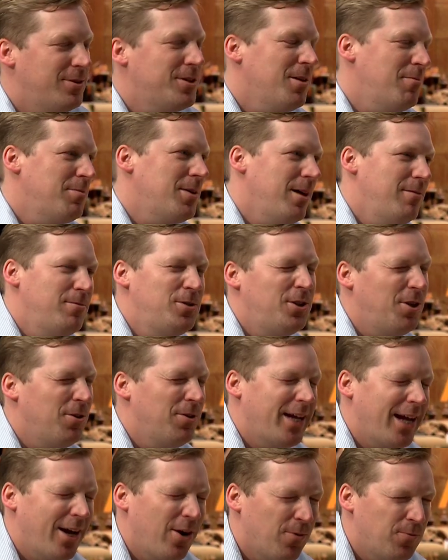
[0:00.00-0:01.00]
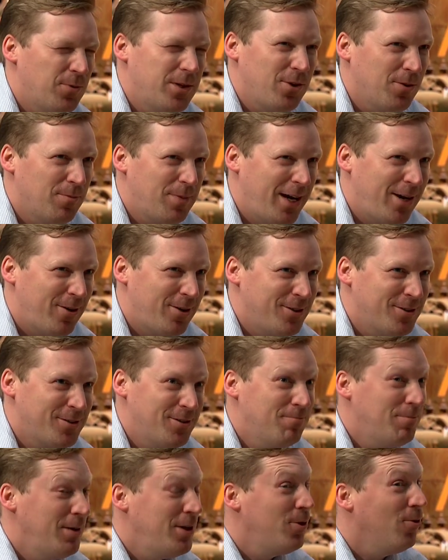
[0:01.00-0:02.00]
sometimes you don't get on with your parents,
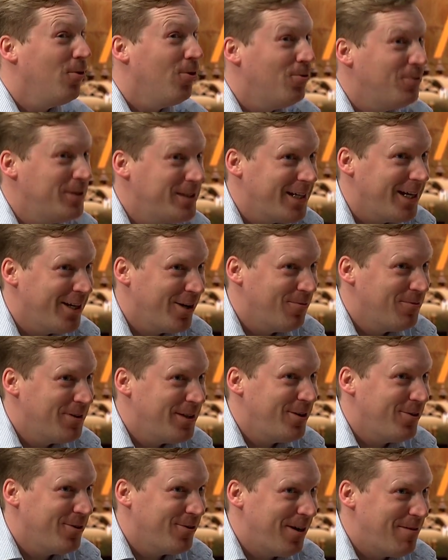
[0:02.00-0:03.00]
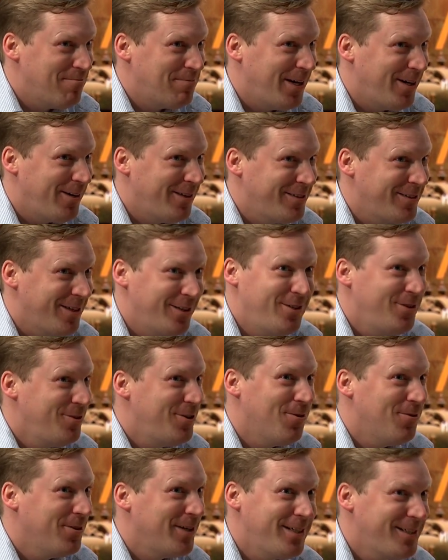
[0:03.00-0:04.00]
but you always get on with your grandparents, and you
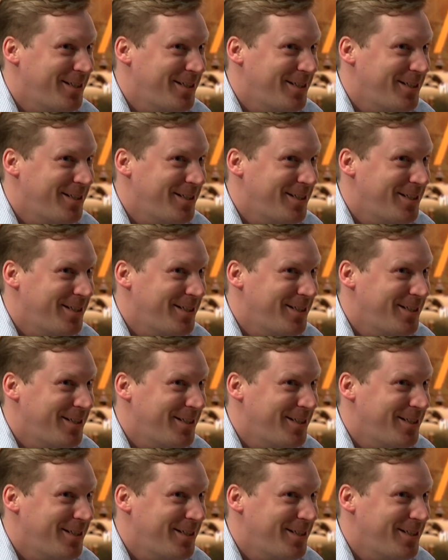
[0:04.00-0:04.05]
don't want